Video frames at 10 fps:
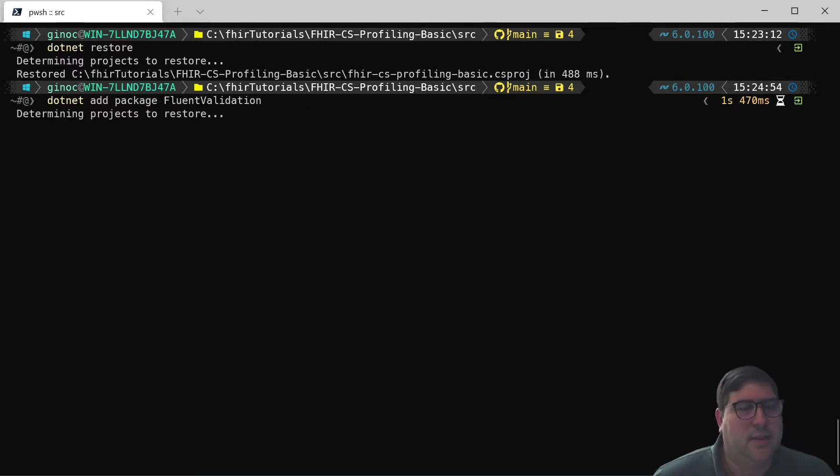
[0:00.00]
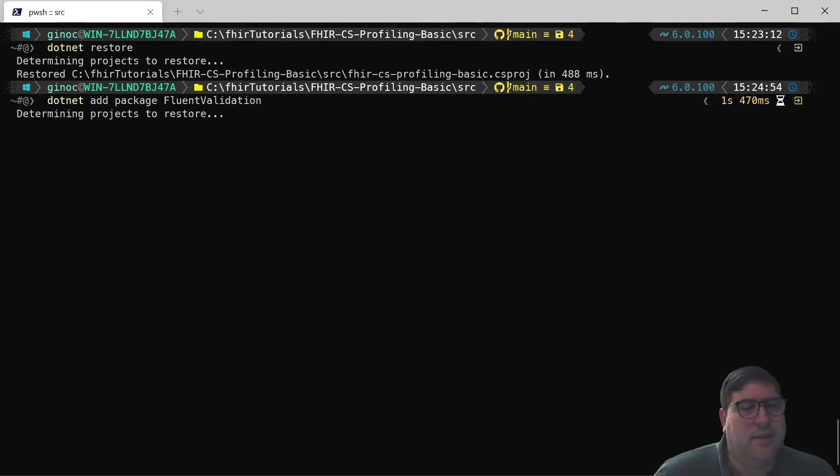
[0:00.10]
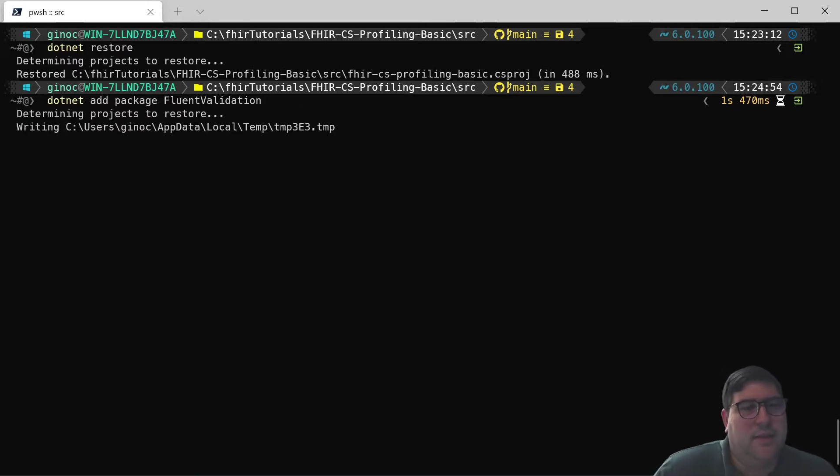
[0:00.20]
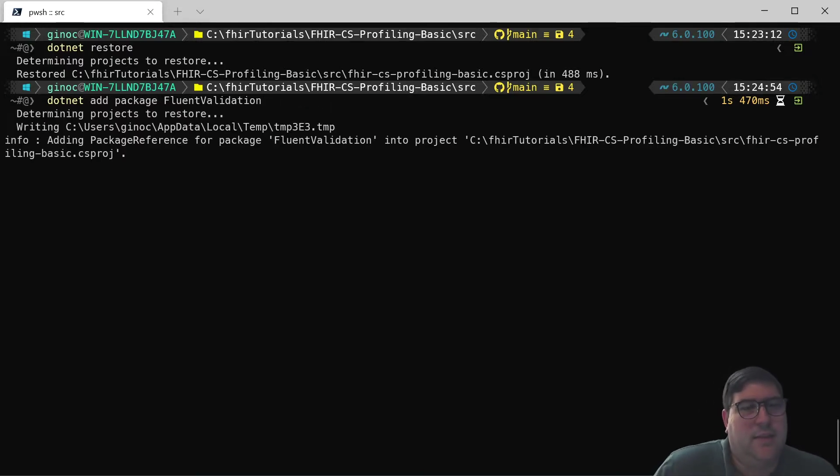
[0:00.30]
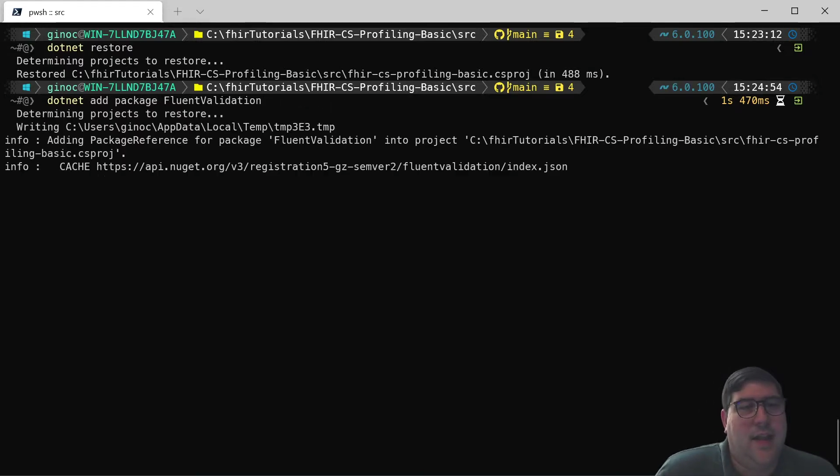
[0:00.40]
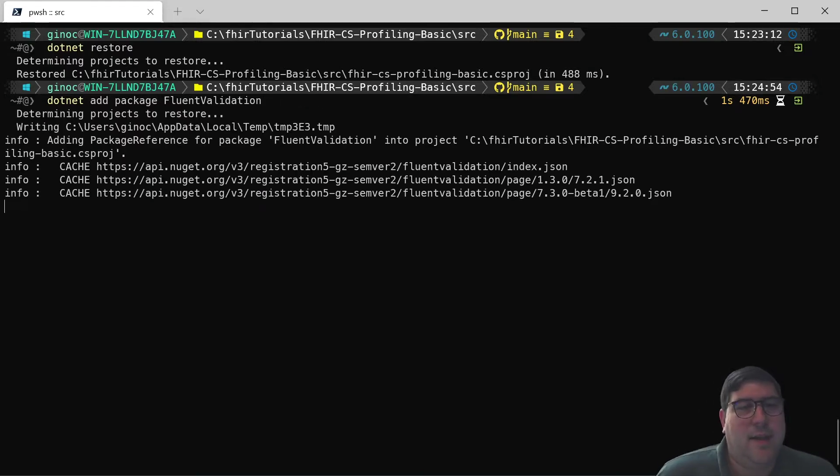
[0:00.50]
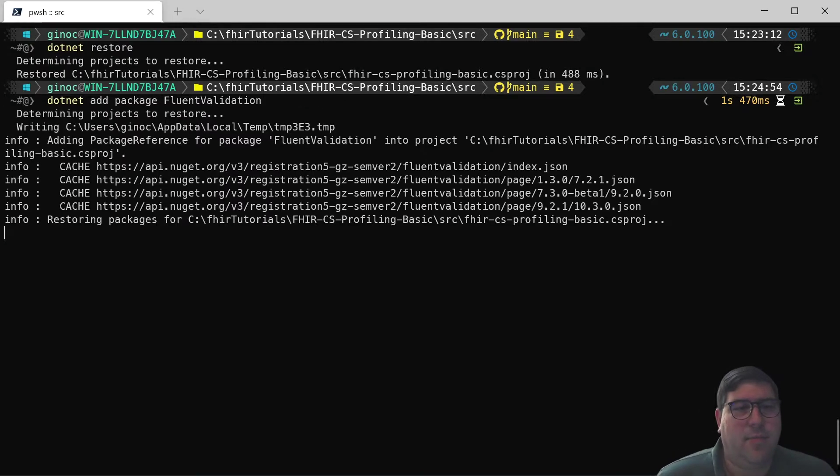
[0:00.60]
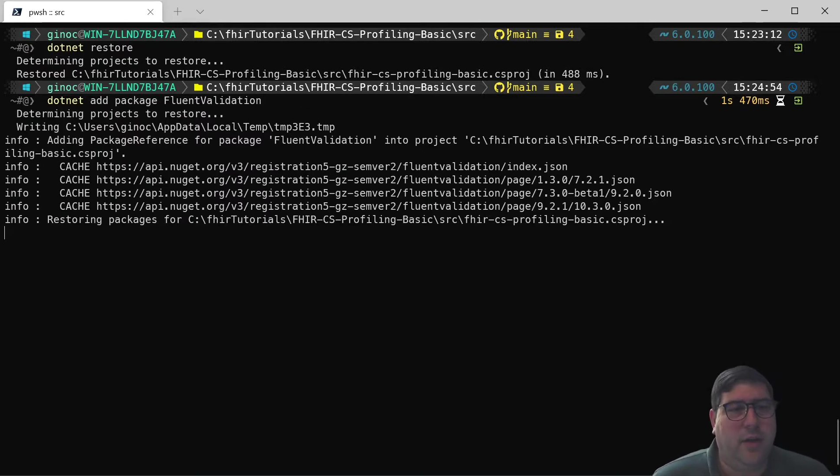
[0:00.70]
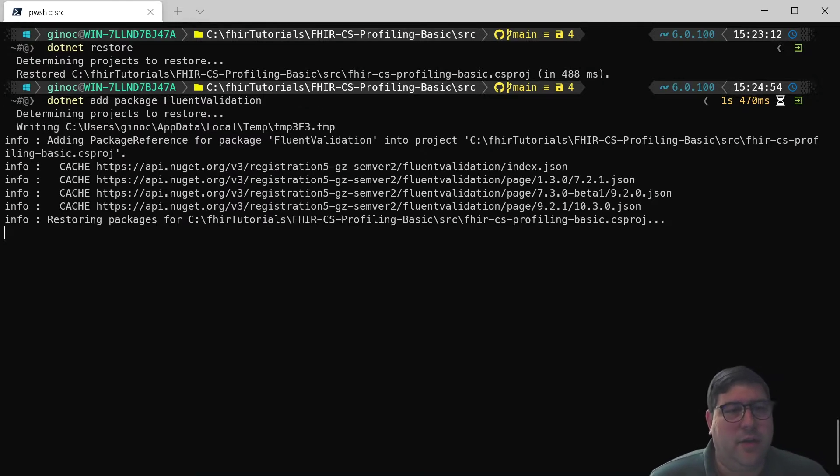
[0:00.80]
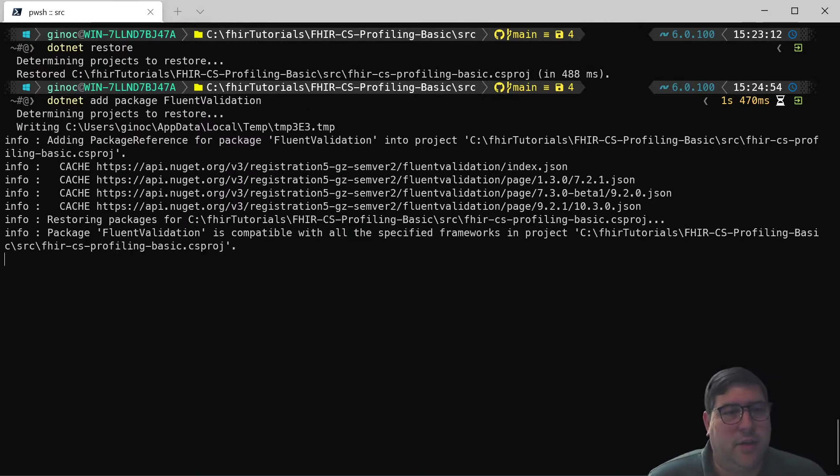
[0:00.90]
this is not
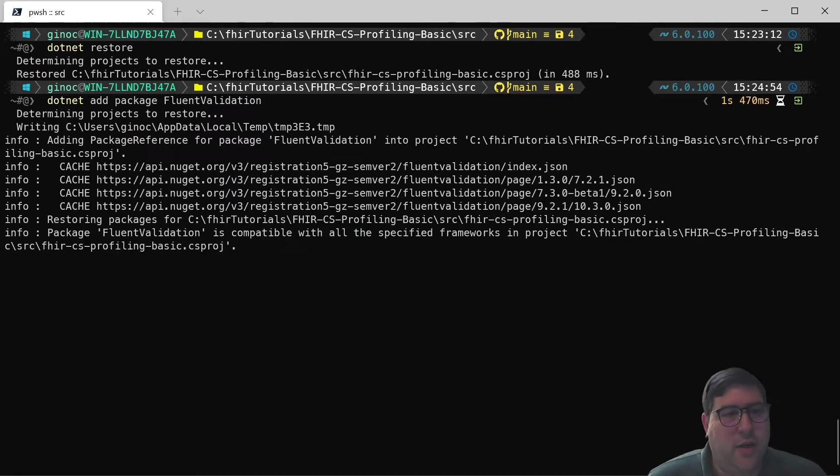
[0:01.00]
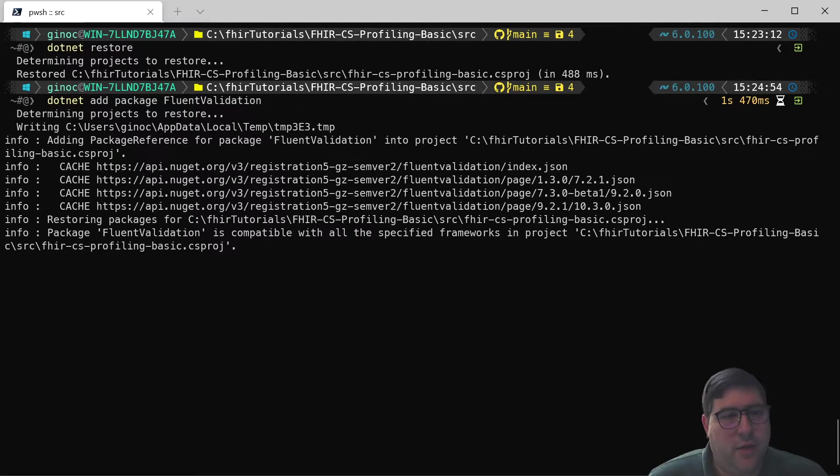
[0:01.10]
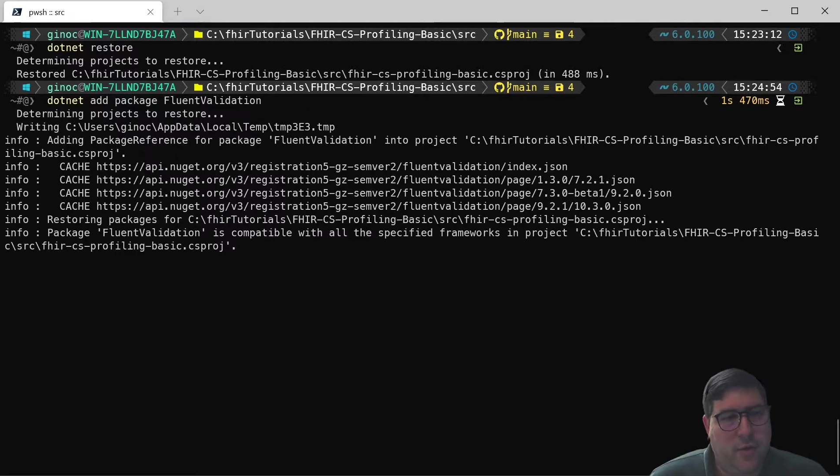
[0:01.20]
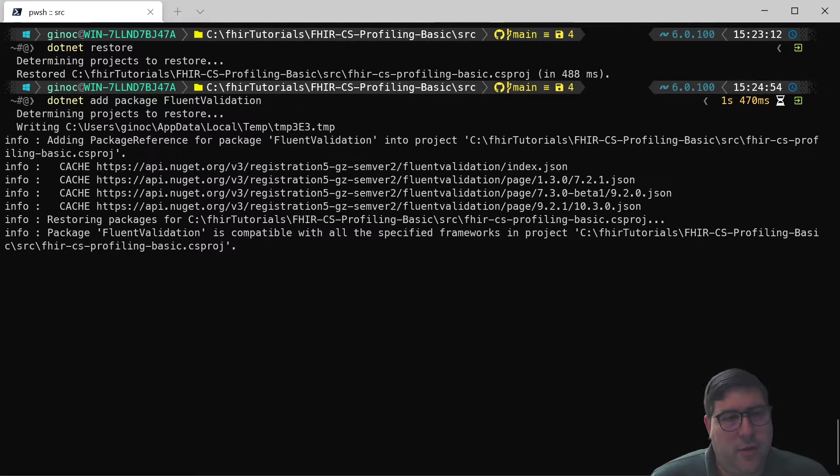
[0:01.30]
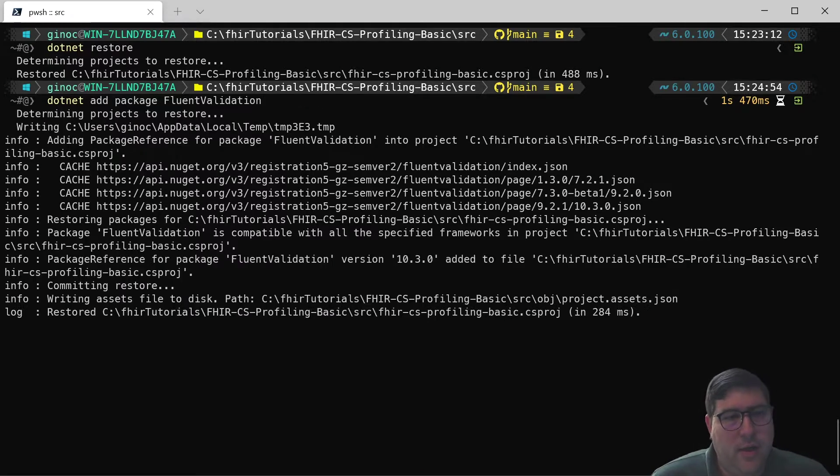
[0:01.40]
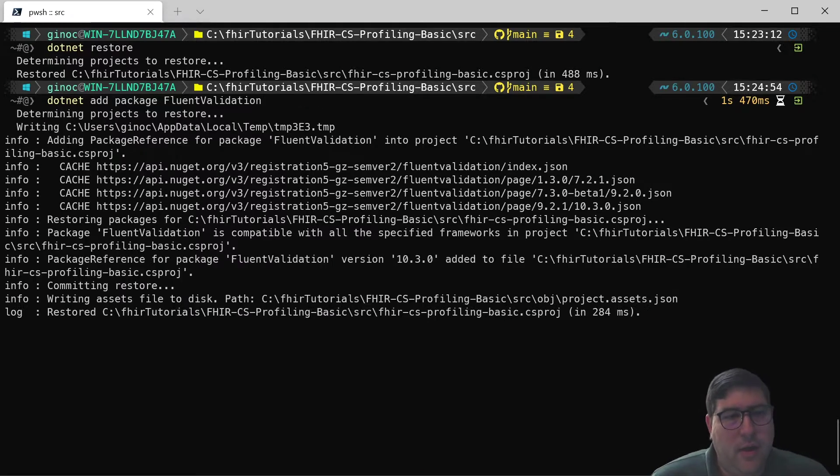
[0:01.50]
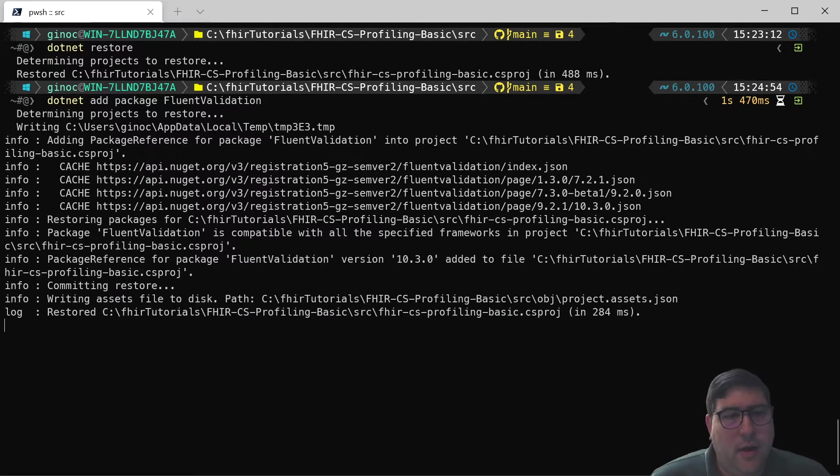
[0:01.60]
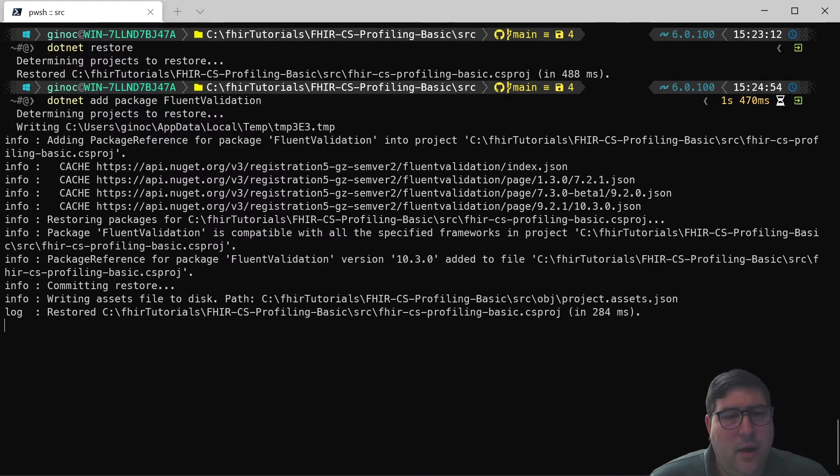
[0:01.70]
production code,